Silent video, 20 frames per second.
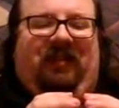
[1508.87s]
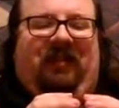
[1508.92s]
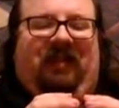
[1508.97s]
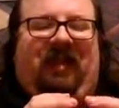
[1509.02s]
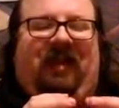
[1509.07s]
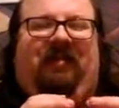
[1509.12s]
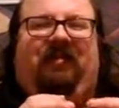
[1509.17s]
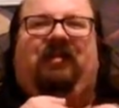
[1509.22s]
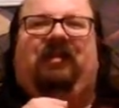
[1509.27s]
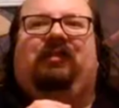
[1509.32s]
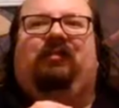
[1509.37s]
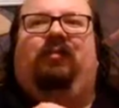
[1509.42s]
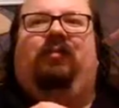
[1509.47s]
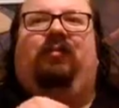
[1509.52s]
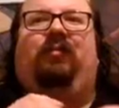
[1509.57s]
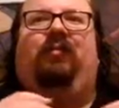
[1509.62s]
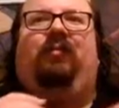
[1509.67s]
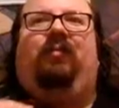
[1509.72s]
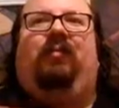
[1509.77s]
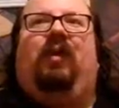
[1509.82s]
that was
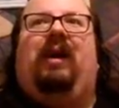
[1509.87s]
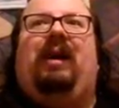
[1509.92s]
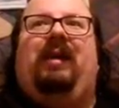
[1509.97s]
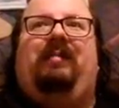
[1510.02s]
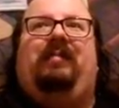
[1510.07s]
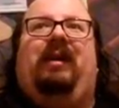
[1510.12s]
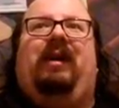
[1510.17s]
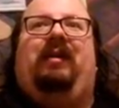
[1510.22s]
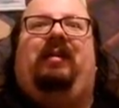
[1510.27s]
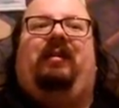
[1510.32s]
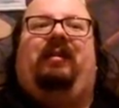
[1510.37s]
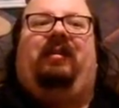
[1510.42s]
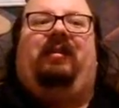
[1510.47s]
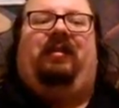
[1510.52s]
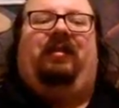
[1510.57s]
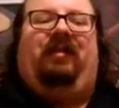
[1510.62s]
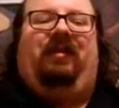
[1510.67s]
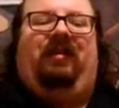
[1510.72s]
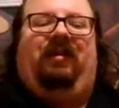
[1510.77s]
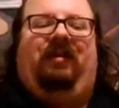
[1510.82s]
way
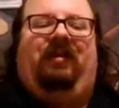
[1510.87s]
better